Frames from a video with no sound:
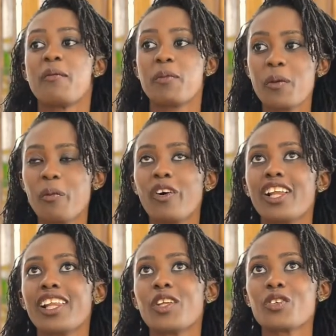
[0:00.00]

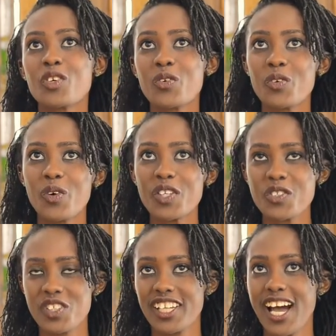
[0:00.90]
People, so what
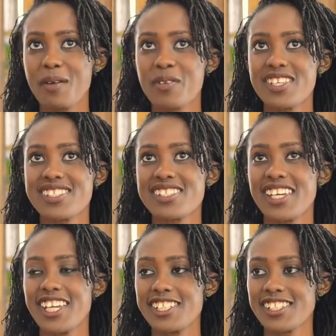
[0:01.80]
usually happens is
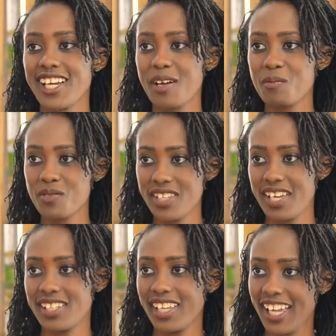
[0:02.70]
an agent comes
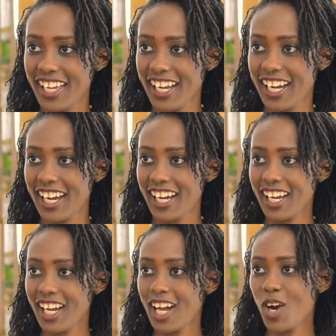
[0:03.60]
and they're like,
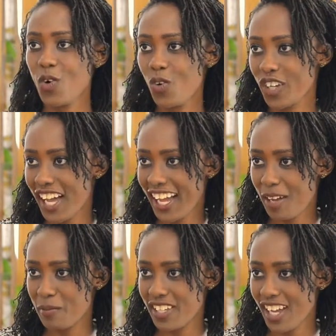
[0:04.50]

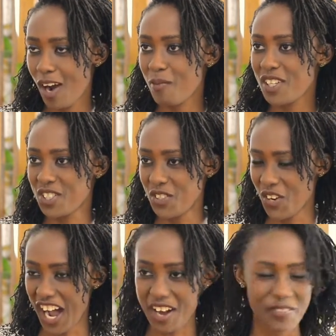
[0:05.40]
How
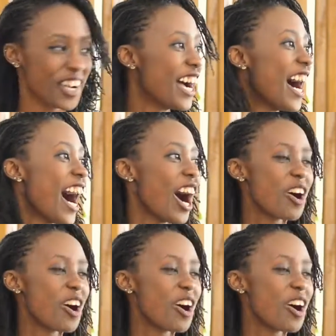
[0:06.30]
much money do you